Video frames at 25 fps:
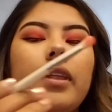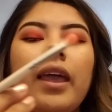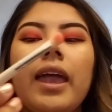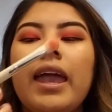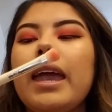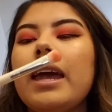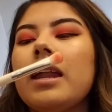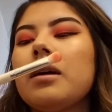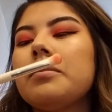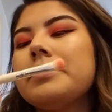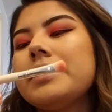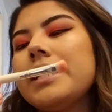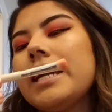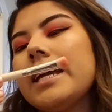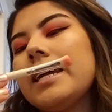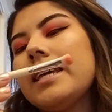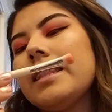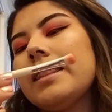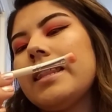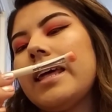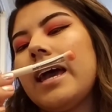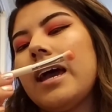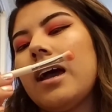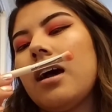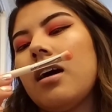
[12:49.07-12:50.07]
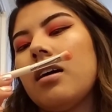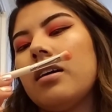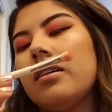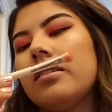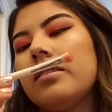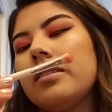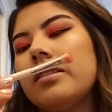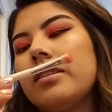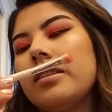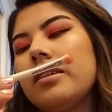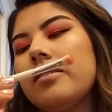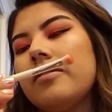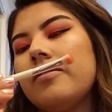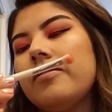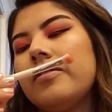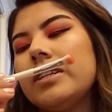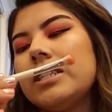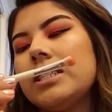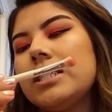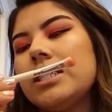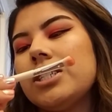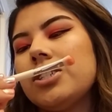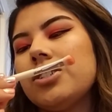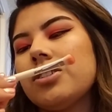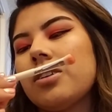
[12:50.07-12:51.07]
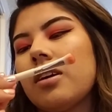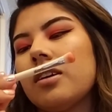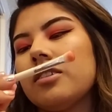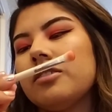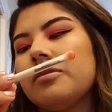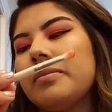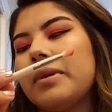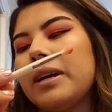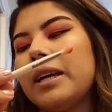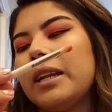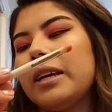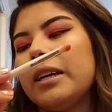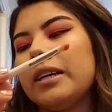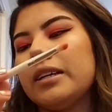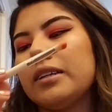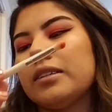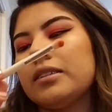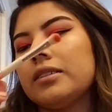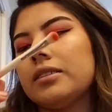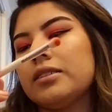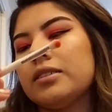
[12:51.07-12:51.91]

And I'm taking that on the Vintage Cosmetics